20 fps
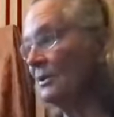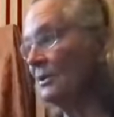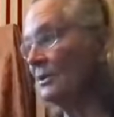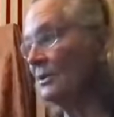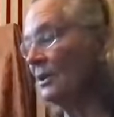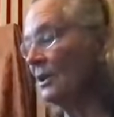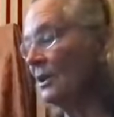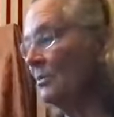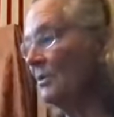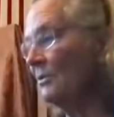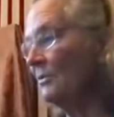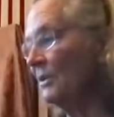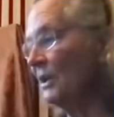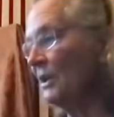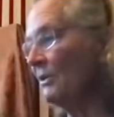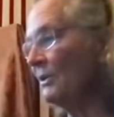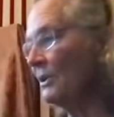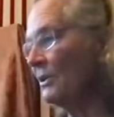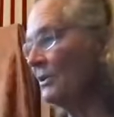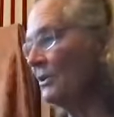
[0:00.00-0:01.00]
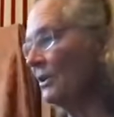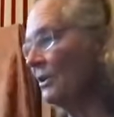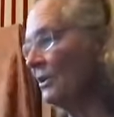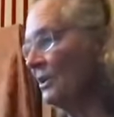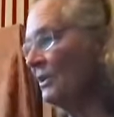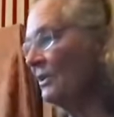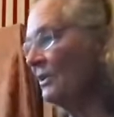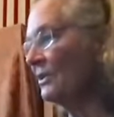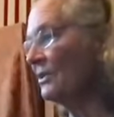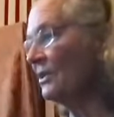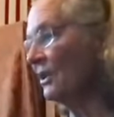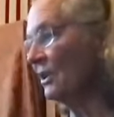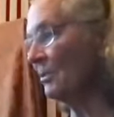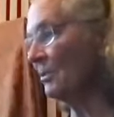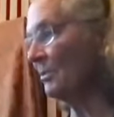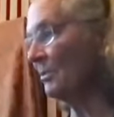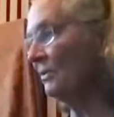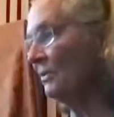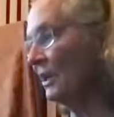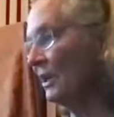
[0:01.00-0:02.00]
Dharma flower turning the
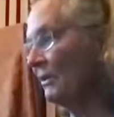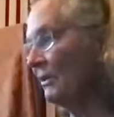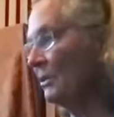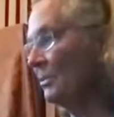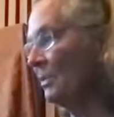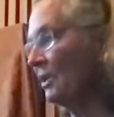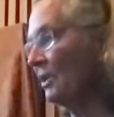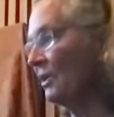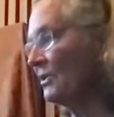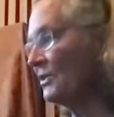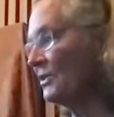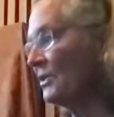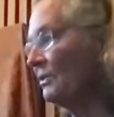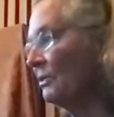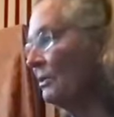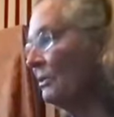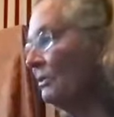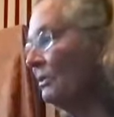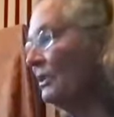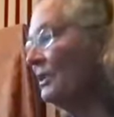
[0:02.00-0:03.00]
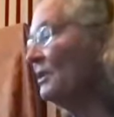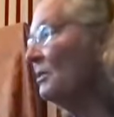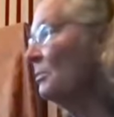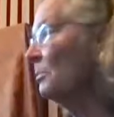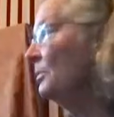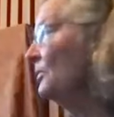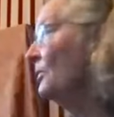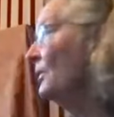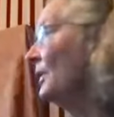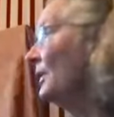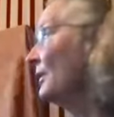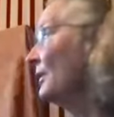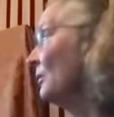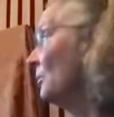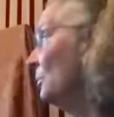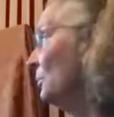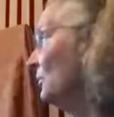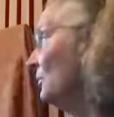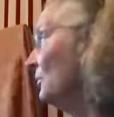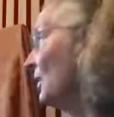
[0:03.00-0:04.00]
Dharma flower, but also only a Buddha and a
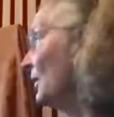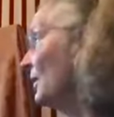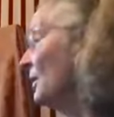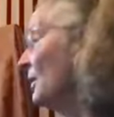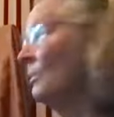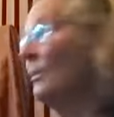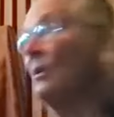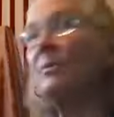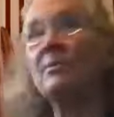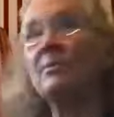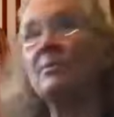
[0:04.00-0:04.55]
Buddha. He wrote